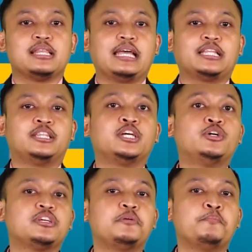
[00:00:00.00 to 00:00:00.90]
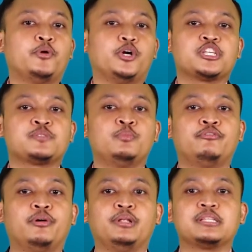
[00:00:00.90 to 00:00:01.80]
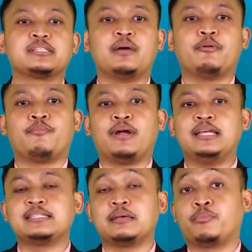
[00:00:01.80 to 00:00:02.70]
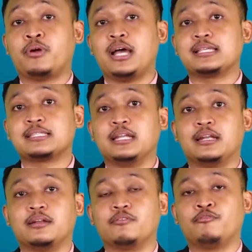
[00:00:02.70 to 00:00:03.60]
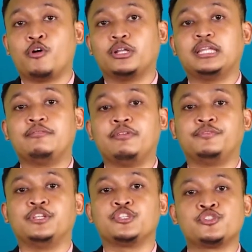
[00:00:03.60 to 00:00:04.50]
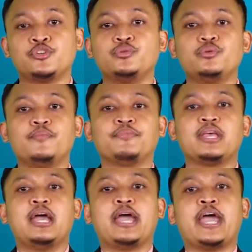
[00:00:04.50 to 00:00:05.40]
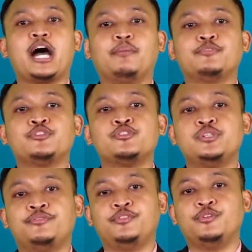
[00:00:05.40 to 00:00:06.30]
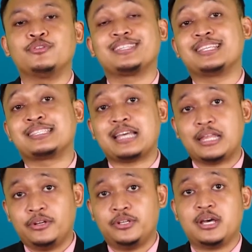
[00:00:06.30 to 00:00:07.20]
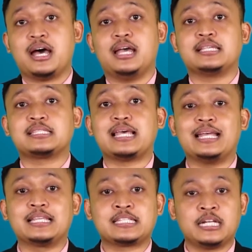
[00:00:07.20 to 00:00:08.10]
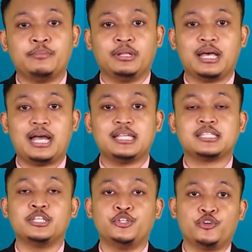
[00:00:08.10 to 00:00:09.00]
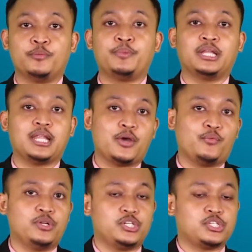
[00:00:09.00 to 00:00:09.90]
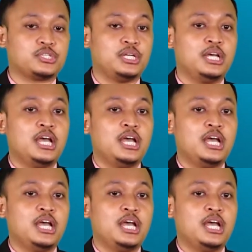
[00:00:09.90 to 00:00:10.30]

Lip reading: Like the Gutenberg's movable type of printing press in 1452 helped to diffuse the standardize and stabilize the European languages.